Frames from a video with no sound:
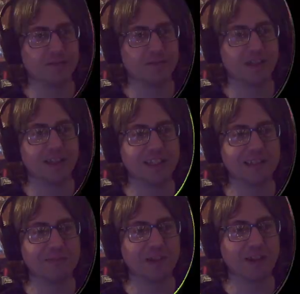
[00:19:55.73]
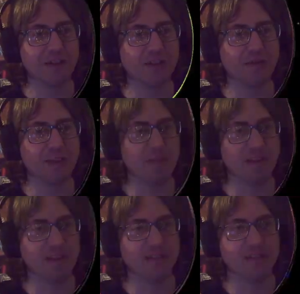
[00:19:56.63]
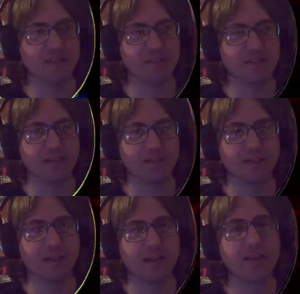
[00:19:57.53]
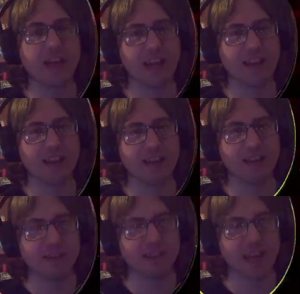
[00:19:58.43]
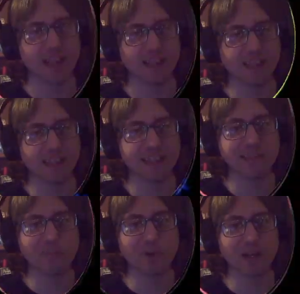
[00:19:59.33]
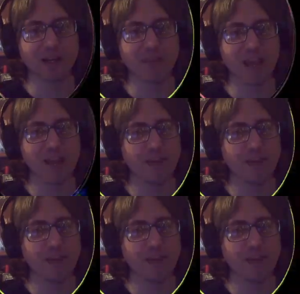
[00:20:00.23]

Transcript: Like, I just want to go in the flipper. Okay. Land in the spring. Maybe